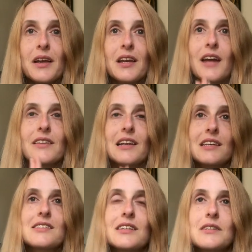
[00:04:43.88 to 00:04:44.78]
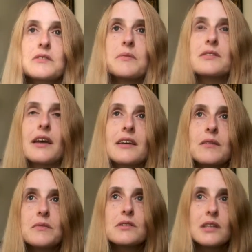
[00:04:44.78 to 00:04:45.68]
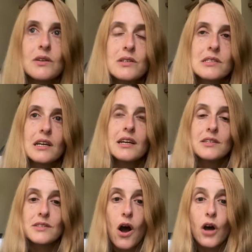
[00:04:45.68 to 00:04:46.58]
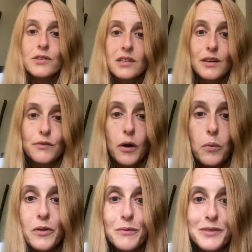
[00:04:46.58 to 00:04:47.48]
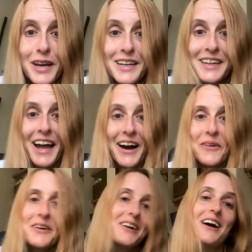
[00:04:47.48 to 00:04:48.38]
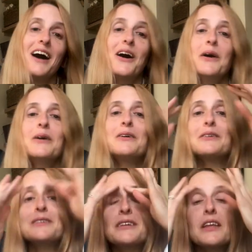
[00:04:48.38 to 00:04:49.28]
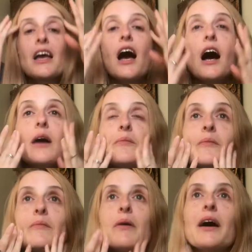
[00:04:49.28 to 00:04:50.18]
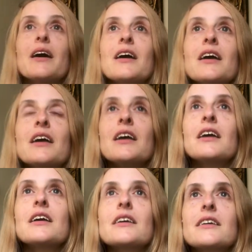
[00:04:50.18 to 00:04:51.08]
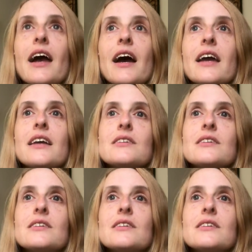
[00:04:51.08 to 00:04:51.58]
like they're listening to me, taking me seriously and asking if I want them taken out. But yeah,